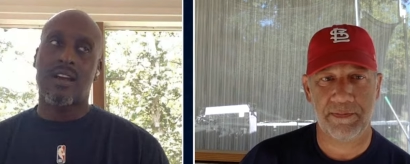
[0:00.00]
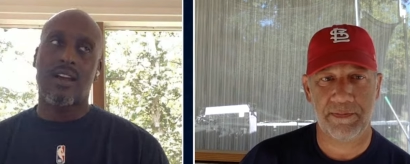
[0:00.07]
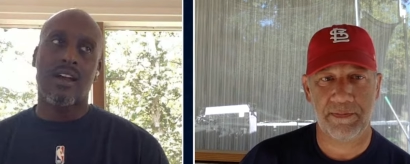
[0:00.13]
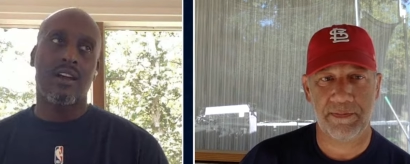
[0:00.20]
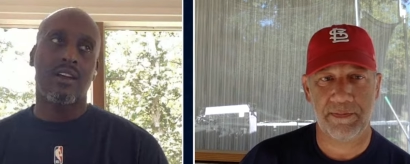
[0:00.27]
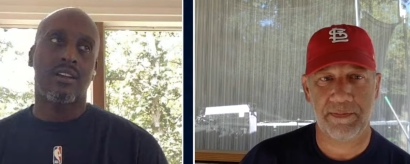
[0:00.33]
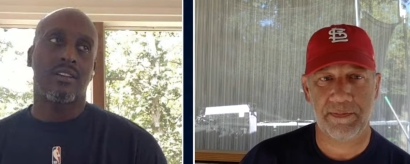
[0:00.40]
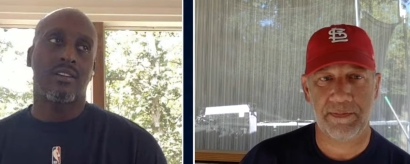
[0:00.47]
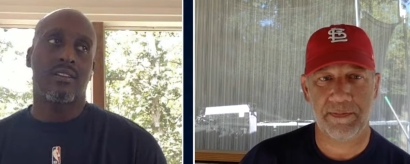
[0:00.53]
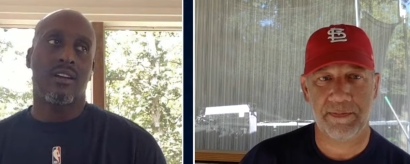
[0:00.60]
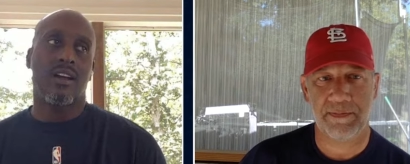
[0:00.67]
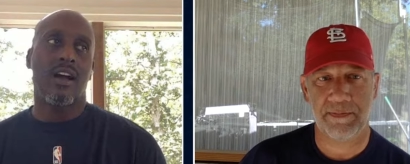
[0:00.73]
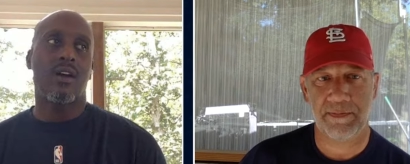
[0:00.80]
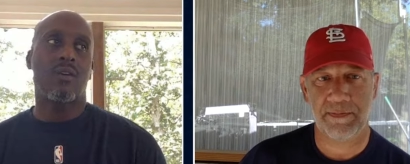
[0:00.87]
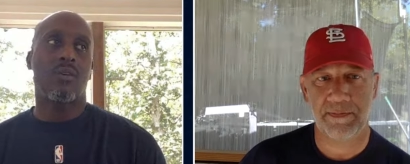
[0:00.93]
Speaker 1: I,
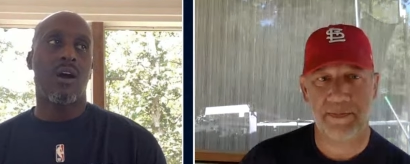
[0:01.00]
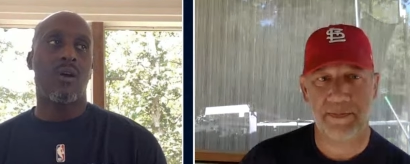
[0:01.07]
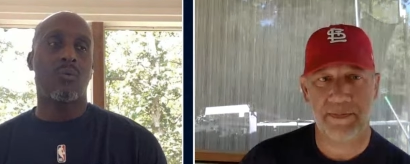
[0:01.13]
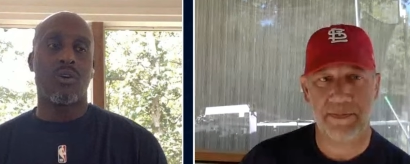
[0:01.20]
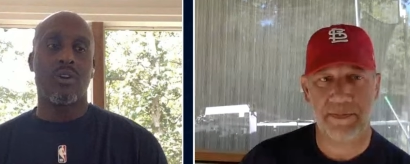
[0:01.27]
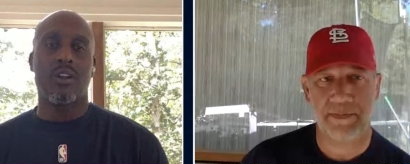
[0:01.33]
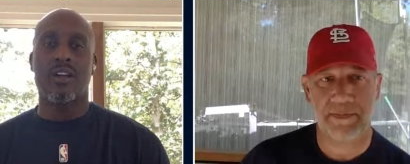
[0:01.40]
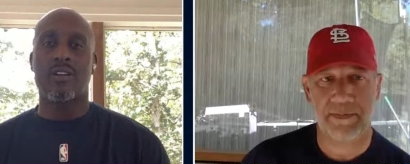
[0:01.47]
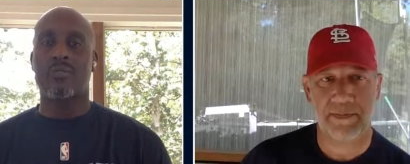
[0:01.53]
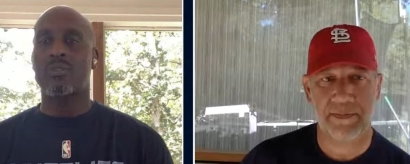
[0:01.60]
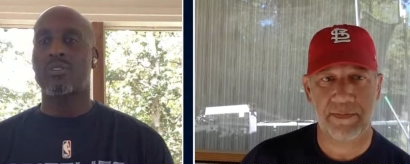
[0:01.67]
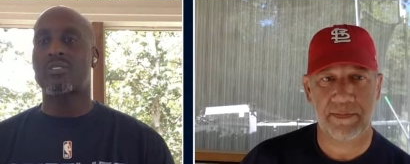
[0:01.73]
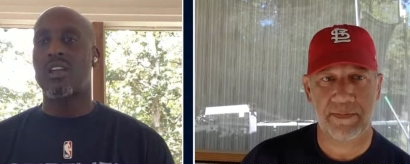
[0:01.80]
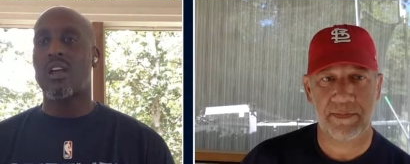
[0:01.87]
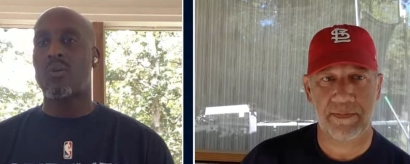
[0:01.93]
I I want. I
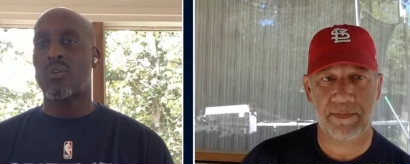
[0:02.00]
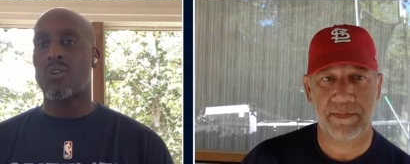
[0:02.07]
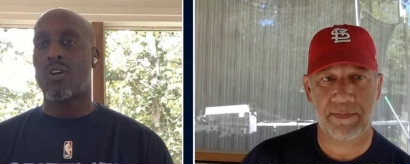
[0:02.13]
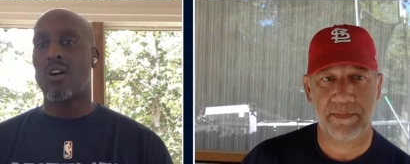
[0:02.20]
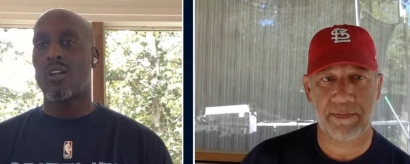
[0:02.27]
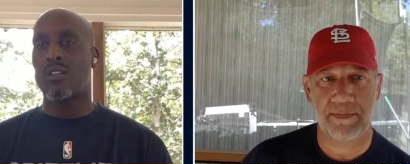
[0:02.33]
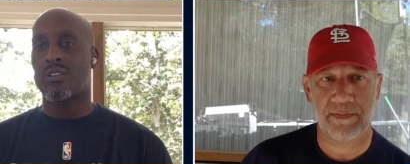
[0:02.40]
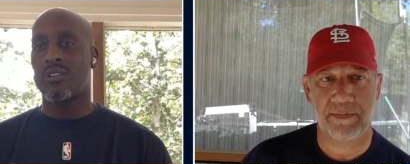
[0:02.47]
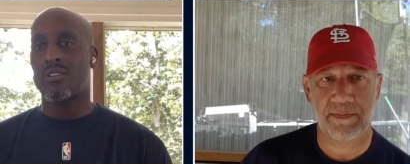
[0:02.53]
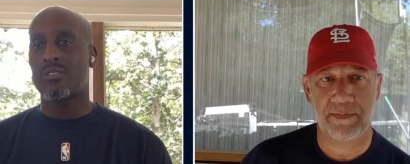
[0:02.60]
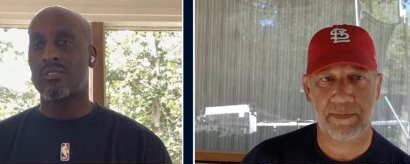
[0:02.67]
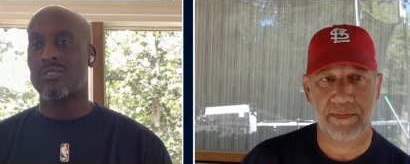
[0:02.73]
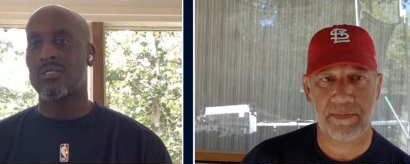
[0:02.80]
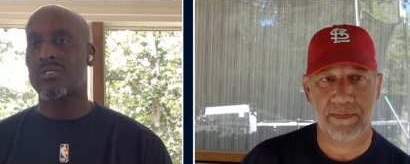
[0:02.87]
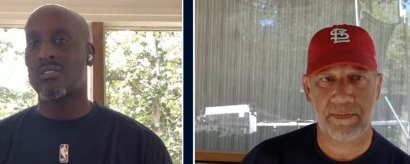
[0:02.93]
always say I want all of
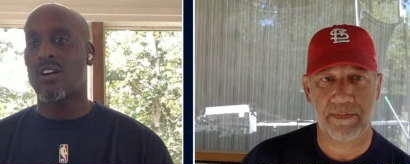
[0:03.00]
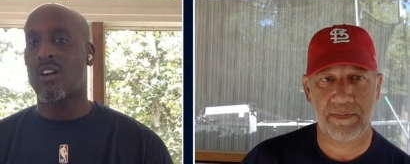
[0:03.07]
these,